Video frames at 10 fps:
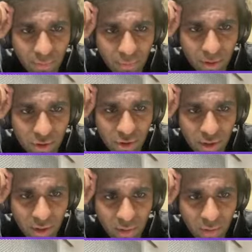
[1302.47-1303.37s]
Just want to
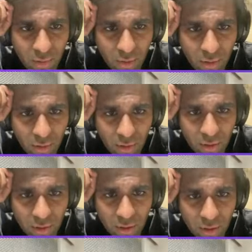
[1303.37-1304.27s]
check
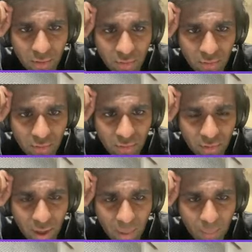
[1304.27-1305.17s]
if
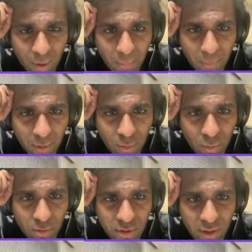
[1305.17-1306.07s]
that might be
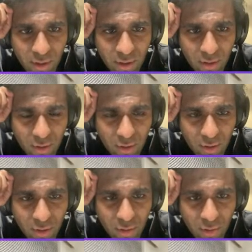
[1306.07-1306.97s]
causing
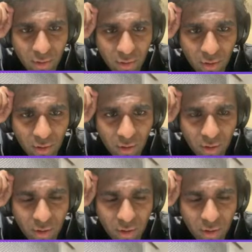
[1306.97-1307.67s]
the